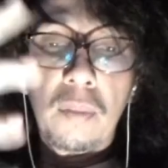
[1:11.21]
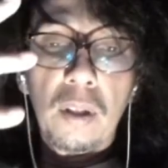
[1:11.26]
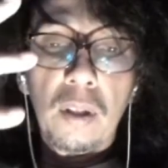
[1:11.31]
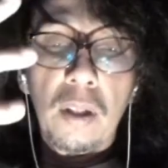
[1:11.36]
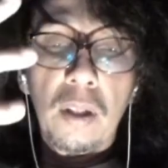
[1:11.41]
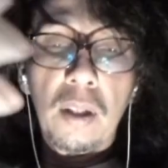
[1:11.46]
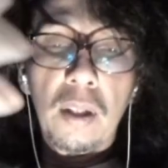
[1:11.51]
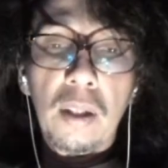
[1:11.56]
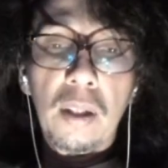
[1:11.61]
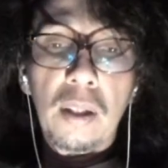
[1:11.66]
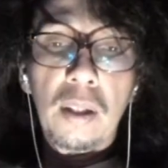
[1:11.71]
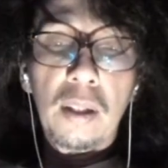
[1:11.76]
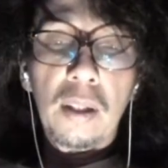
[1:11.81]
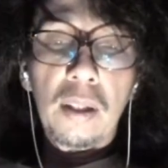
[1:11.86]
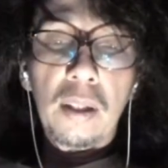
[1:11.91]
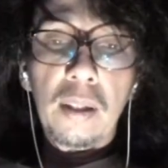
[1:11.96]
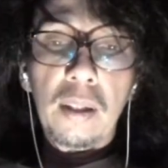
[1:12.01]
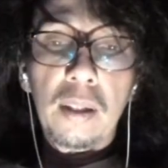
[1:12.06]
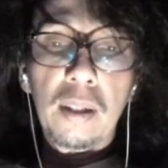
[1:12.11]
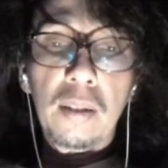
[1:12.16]

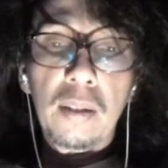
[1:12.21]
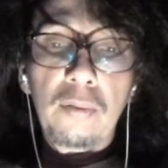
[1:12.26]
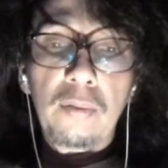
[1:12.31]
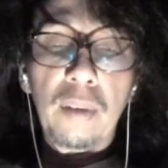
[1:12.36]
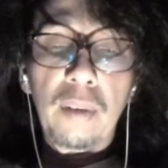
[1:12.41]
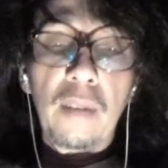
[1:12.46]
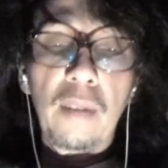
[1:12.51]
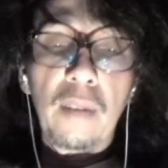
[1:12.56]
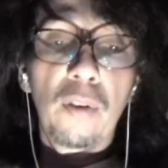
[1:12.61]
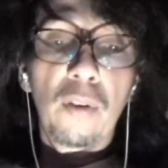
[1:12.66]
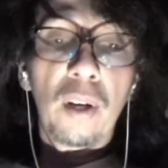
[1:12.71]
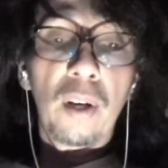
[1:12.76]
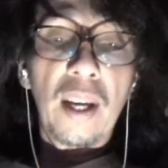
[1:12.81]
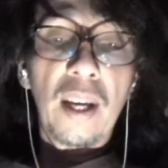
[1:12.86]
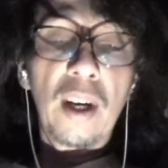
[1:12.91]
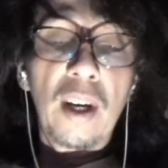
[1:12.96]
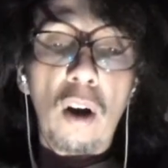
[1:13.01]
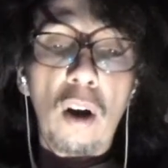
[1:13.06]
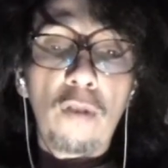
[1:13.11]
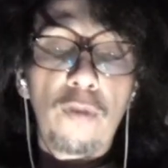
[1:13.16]
uh, we never
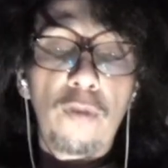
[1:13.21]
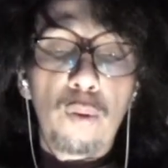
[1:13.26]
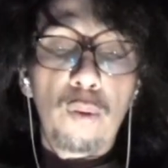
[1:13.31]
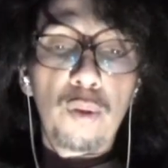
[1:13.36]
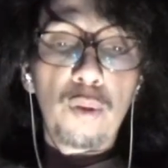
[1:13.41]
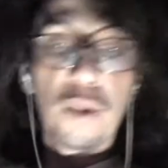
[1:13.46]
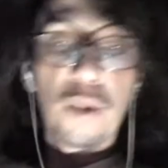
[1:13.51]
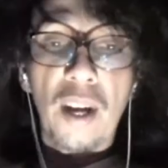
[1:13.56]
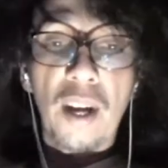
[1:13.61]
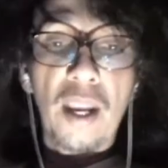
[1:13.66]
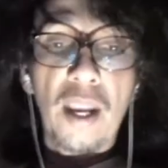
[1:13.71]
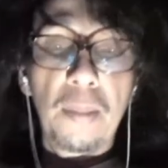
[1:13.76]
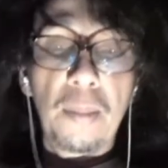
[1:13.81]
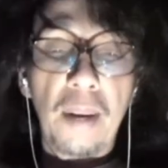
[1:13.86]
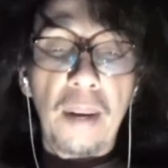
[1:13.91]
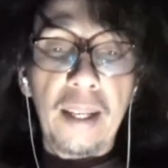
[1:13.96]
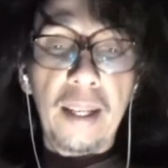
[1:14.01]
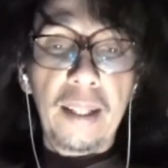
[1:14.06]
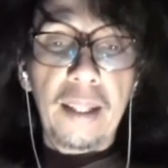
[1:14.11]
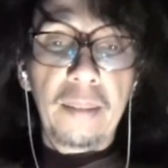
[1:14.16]
lend our phones to
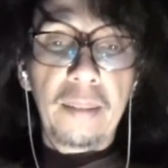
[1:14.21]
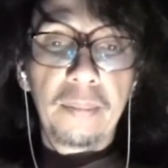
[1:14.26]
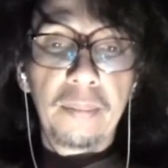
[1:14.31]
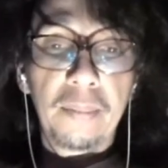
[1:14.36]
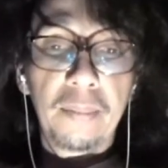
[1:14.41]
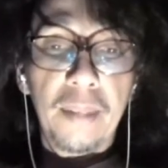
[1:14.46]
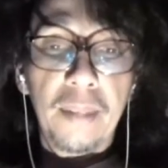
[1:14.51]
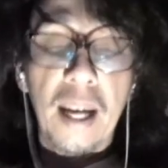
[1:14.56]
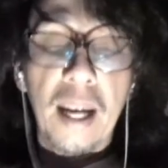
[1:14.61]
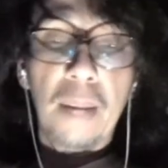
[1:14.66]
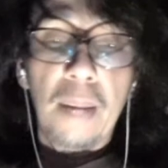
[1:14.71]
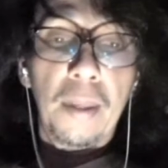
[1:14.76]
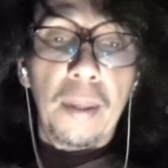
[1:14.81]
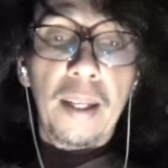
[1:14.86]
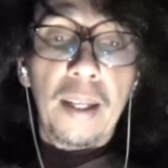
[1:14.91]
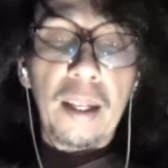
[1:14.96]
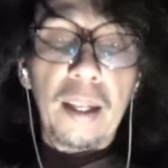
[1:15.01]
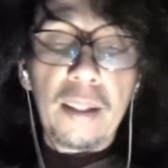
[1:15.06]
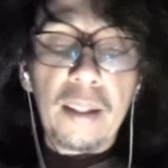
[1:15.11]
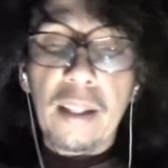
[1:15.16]
anybody
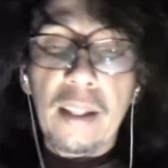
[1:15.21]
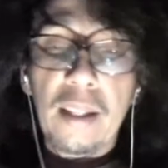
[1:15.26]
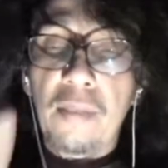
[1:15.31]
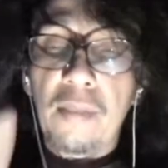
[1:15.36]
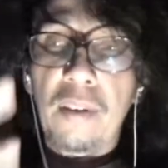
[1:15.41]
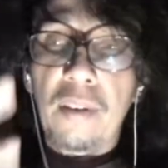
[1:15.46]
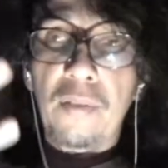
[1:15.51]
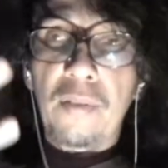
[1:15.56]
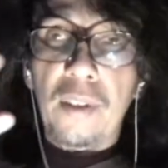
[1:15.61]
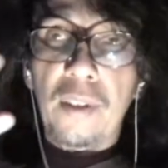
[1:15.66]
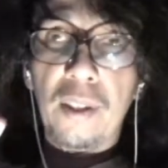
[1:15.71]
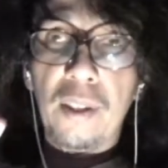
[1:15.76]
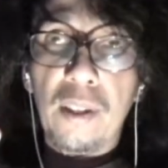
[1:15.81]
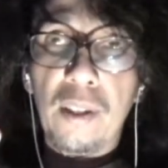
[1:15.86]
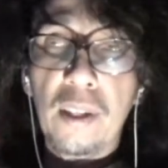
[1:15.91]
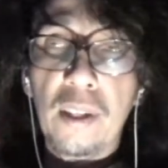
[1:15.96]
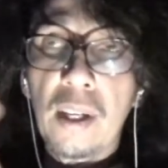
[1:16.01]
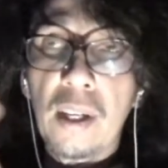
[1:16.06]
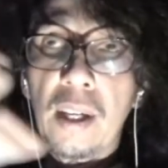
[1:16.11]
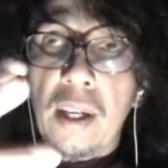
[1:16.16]
anybody else even if
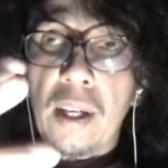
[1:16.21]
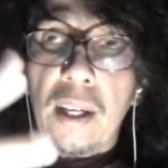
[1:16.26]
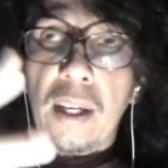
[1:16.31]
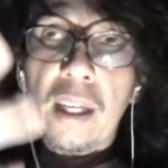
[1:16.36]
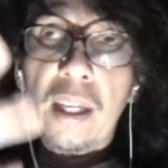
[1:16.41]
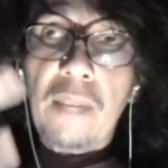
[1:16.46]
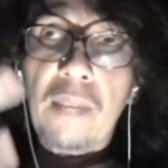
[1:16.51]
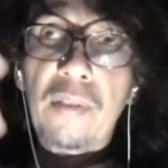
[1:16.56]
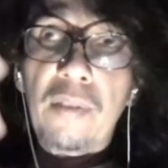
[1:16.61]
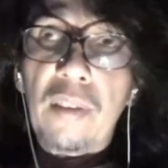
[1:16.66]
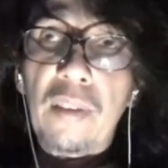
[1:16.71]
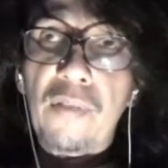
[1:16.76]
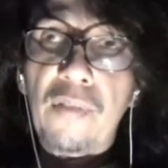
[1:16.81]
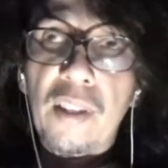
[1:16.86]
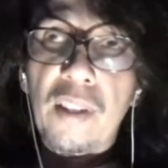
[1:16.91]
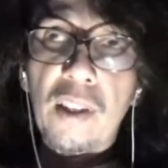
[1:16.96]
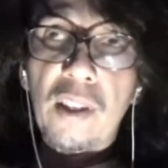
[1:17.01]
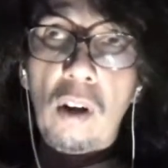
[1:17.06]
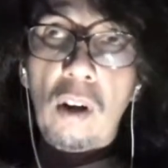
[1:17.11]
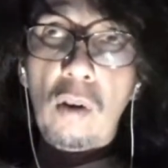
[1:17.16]
it's even if
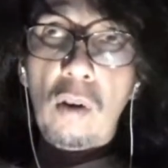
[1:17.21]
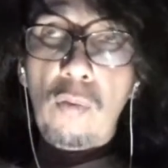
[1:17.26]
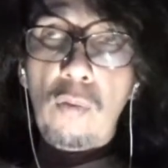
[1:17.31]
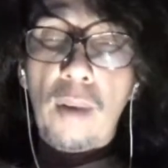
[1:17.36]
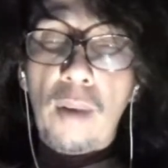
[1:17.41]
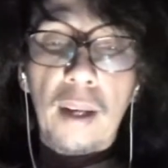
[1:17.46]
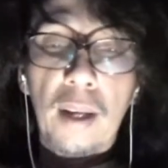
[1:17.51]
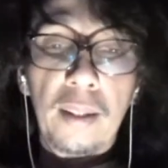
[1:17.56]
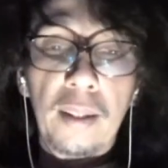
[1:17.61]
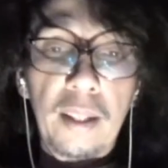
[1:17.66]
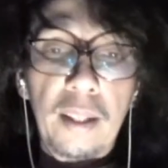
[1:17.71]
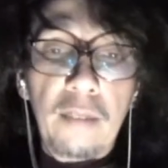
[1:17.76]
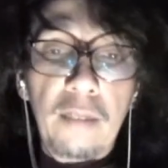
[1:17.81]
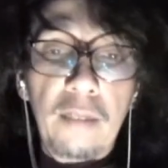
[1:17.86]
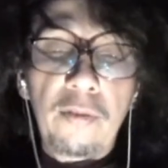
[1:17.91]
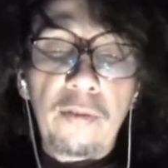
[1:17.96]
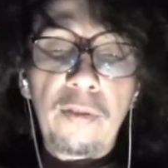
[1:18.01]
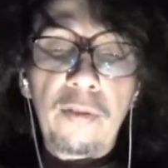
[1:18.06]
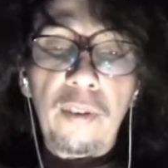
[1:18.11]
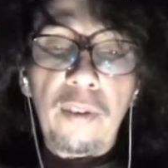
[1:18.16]
it's our
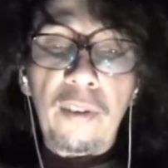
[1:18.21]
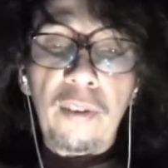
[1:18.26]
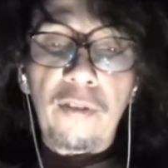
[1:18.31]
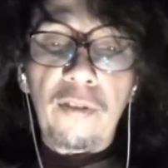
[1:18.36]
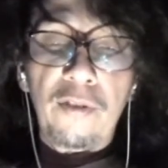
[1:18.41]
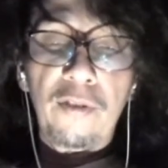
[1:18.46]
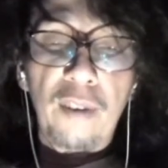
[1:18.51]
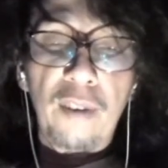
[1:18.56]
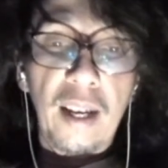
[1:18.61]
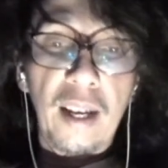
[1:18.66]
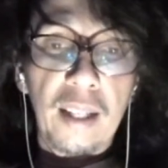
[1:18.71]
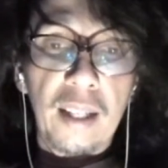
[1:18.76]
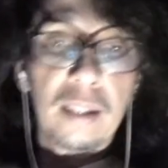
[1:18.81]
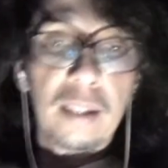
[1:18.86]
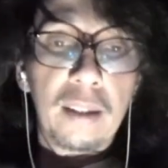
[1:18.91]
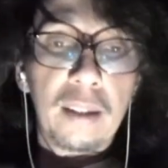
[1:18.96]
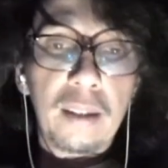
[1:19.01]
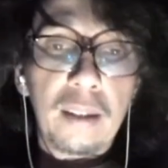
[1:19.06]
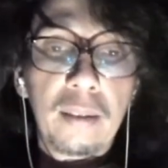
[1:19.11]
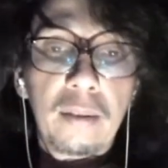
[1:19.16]
relative a
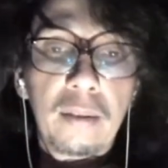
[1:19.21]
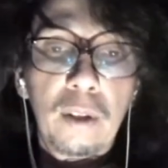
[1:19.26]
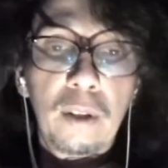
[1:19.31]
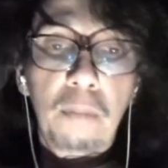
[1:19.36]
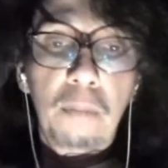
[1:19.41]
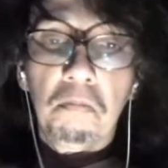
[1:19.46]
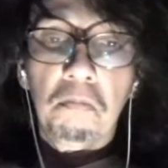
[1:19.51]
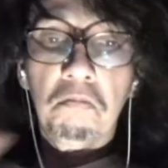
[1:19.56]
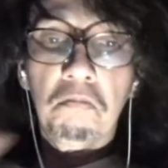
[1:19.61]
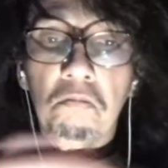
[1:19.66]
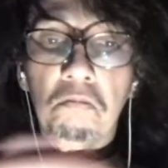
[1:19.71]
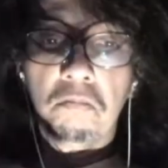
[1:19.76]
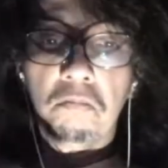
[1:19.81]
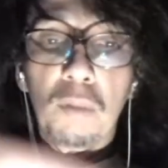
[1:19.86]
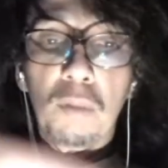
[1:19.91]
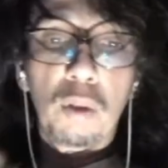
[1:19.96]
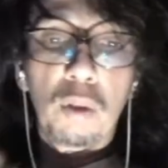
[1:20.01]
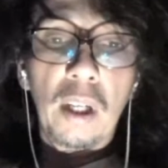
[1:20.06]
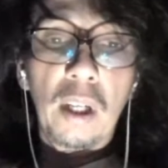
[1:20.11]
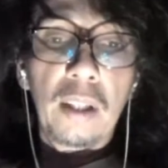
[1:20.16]
friend nope
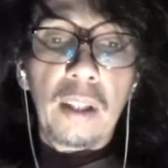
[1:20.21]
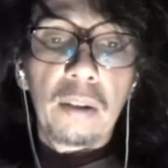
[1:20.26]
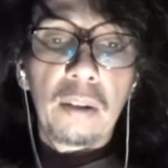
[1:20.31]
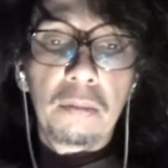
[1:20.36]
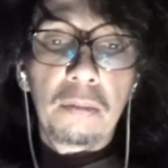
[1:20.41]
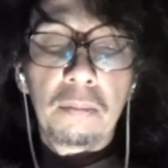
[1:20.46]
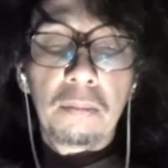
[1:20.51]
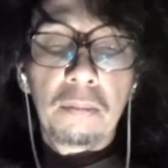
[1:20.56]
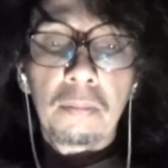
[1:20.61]
no can do